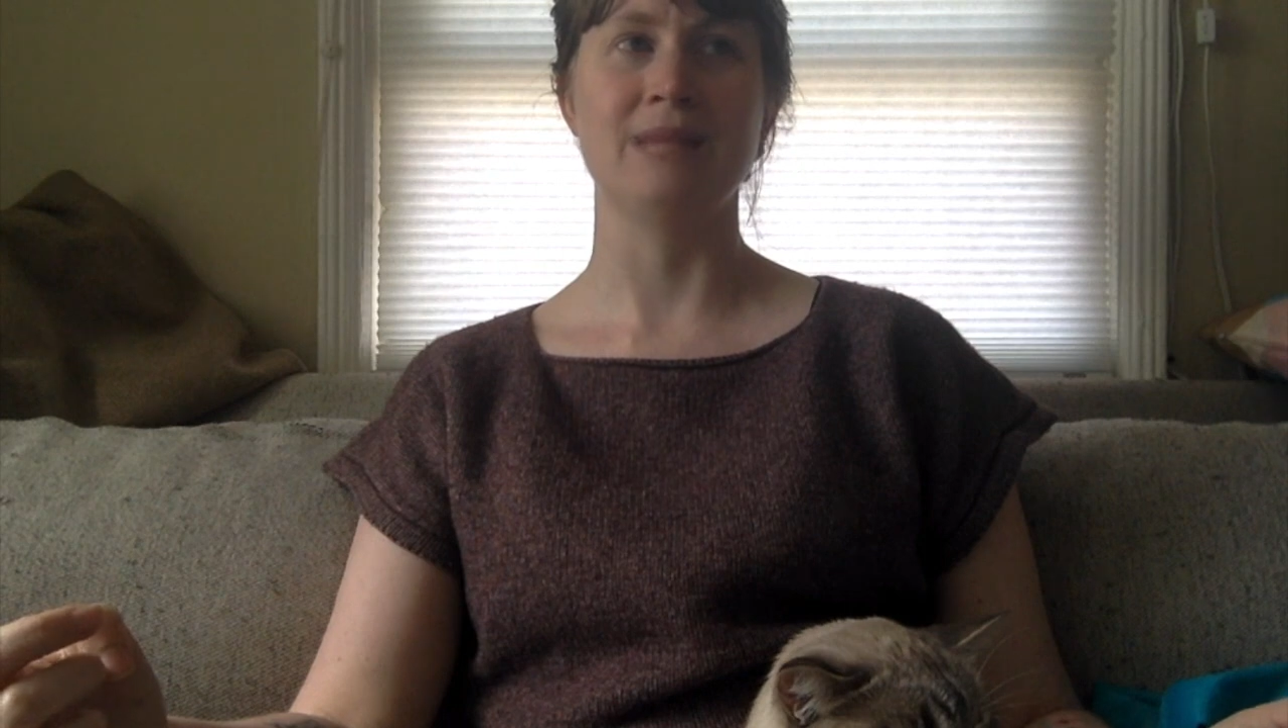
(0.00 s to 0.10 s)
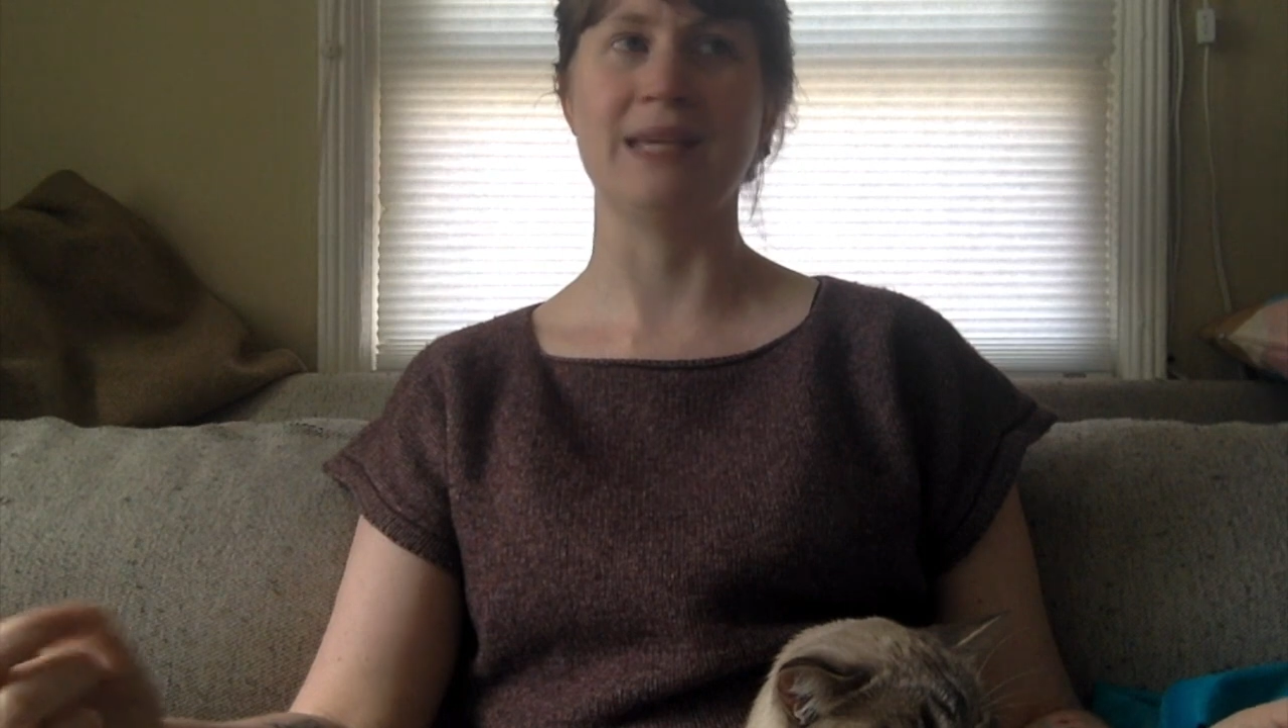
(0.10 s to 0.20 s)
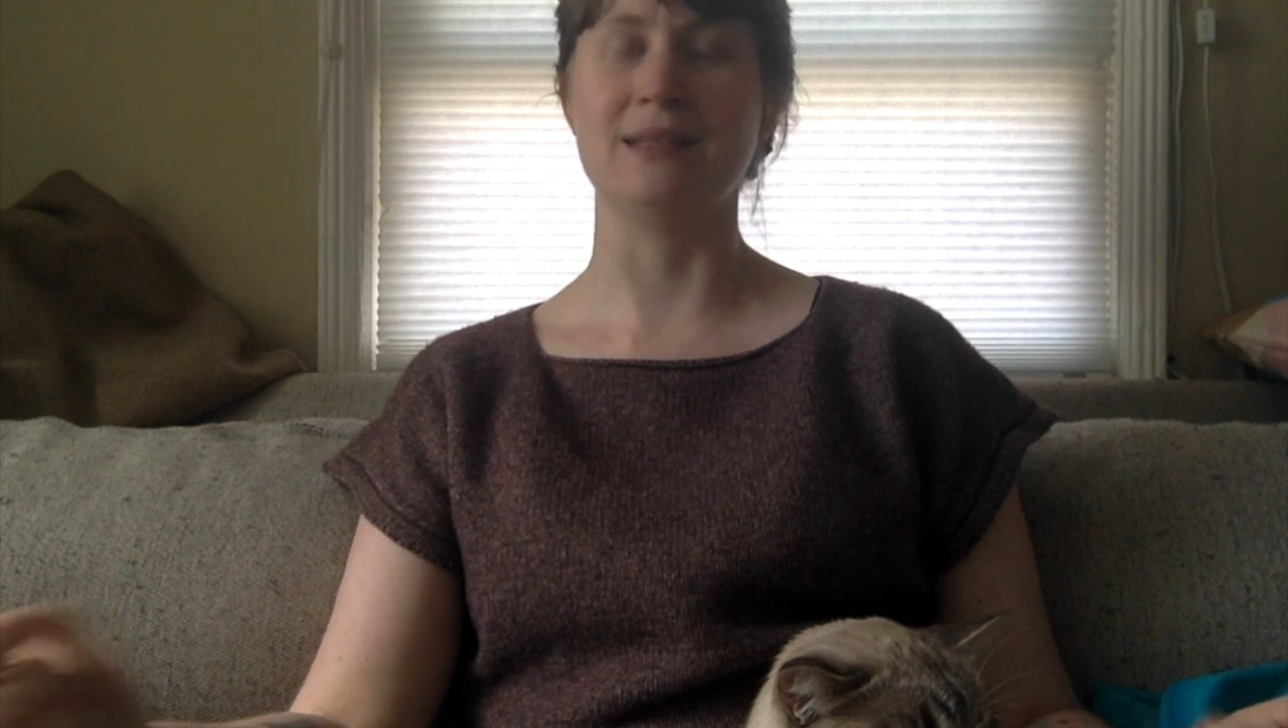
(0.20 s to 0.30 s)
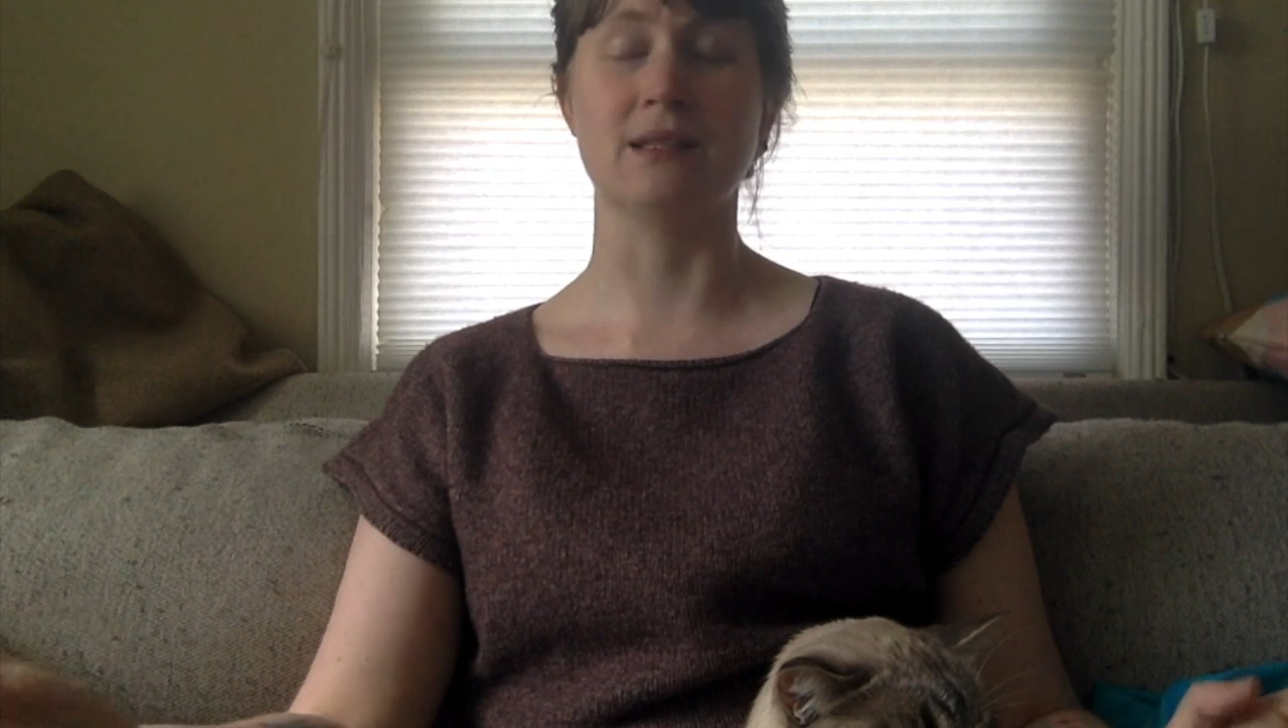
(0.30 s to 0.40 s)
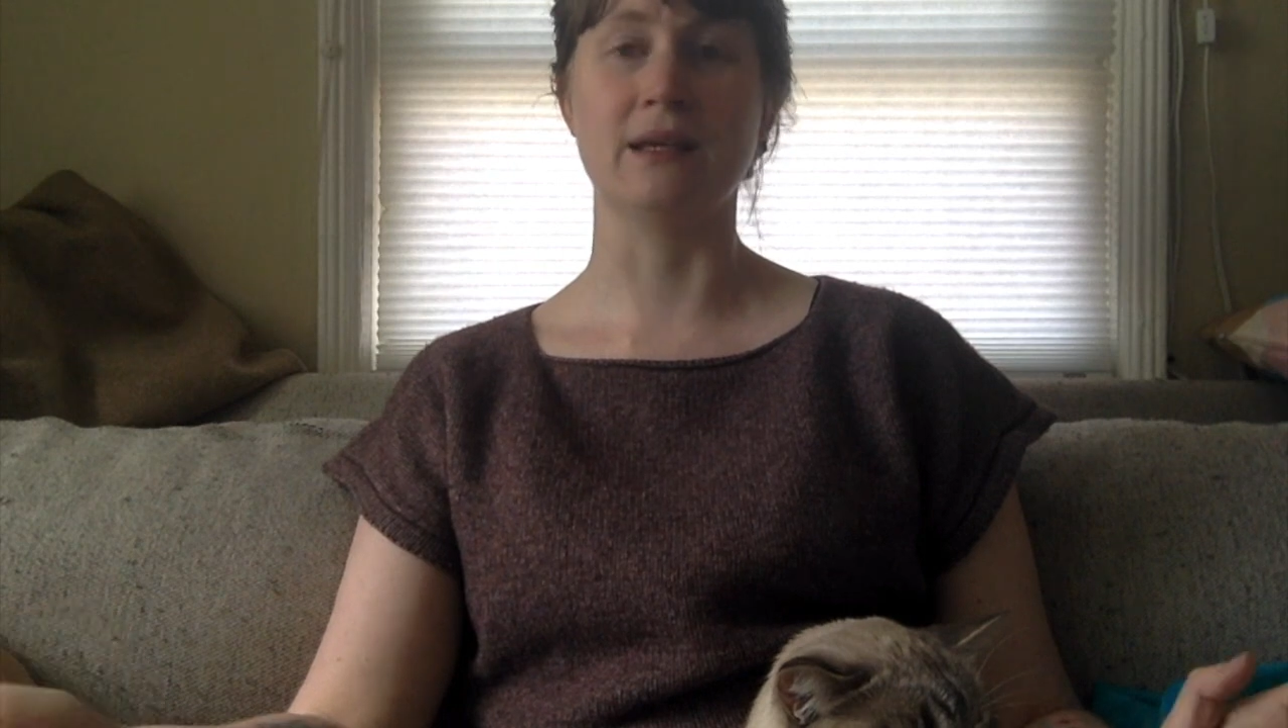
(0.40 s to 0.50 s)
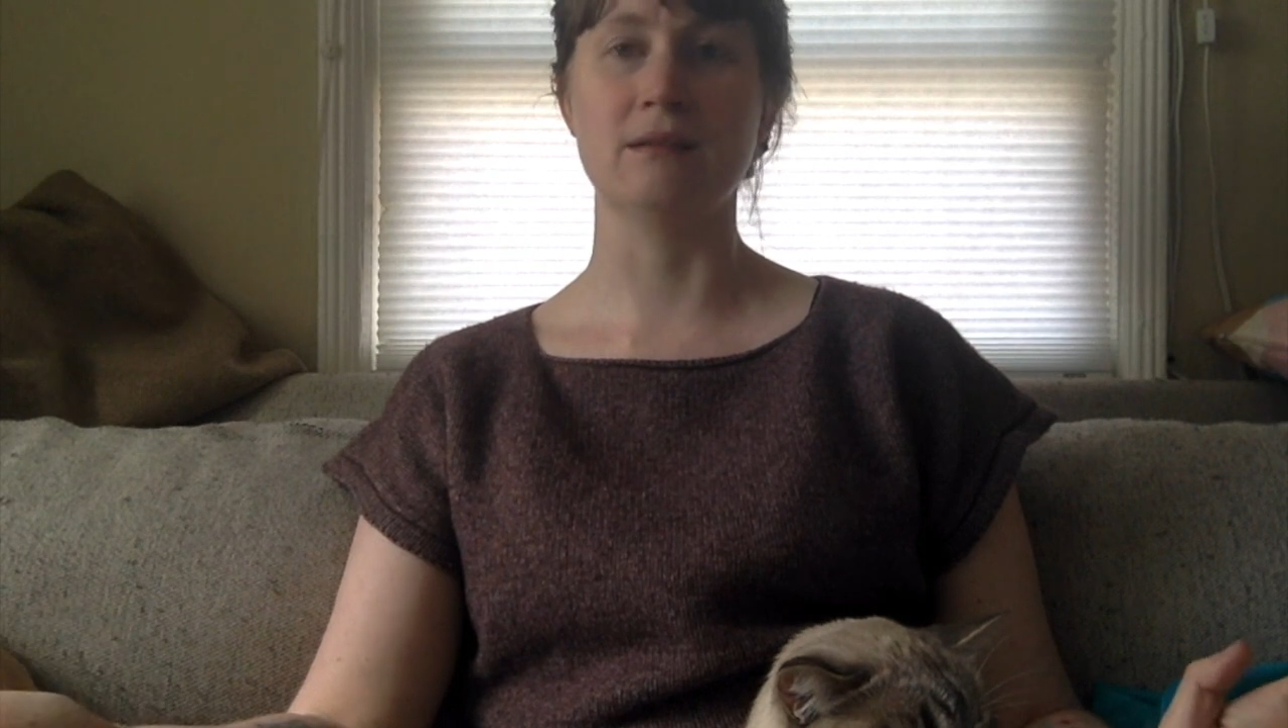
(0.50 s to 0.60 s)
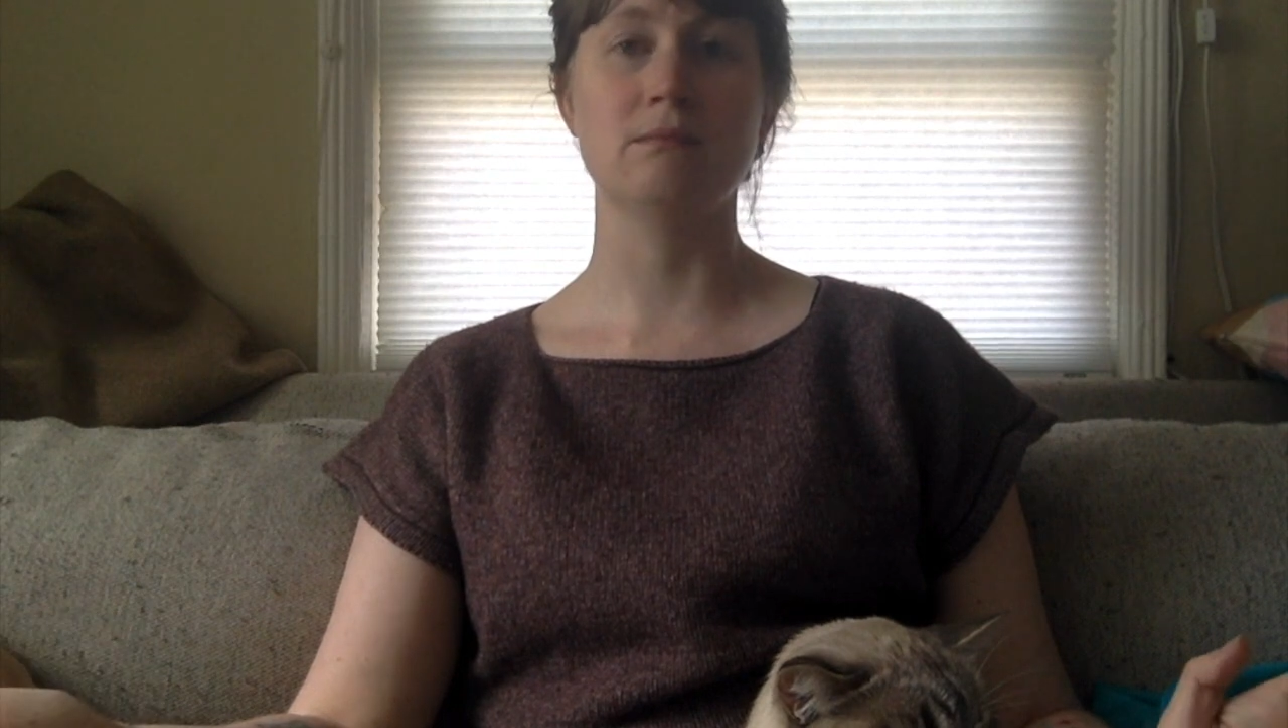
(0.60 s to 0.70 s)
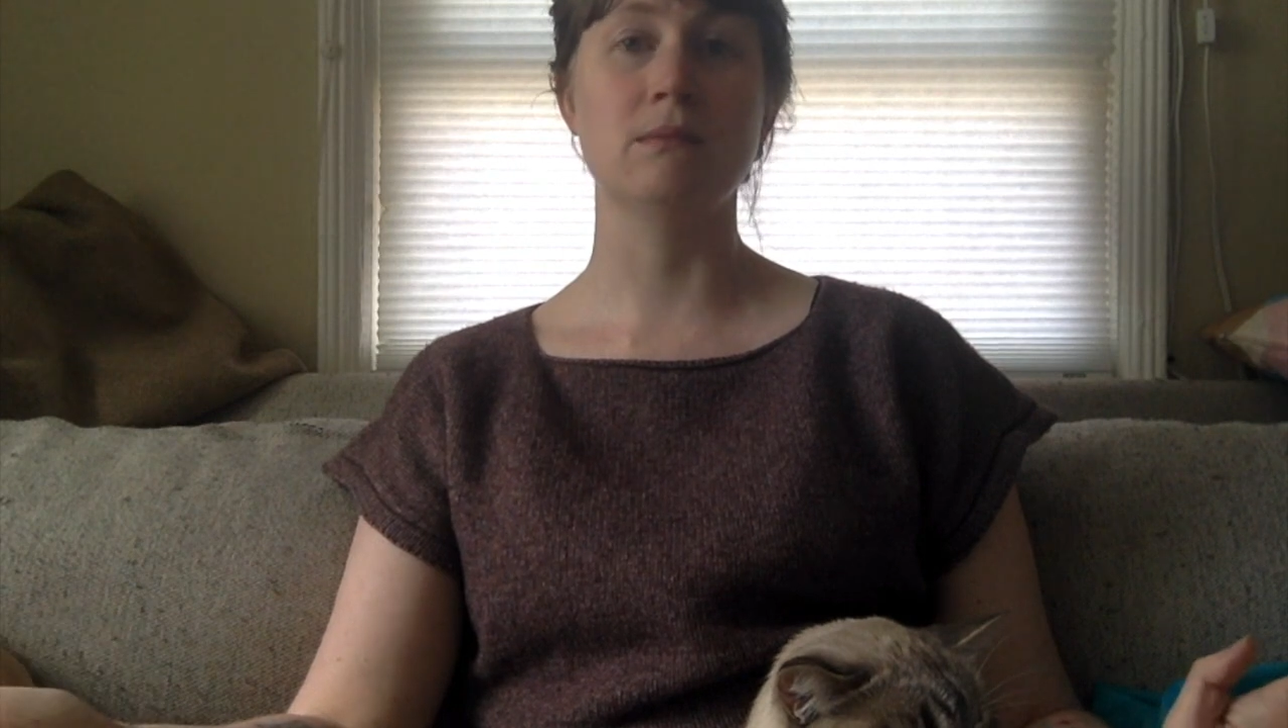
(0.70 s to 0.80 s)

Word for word: it's like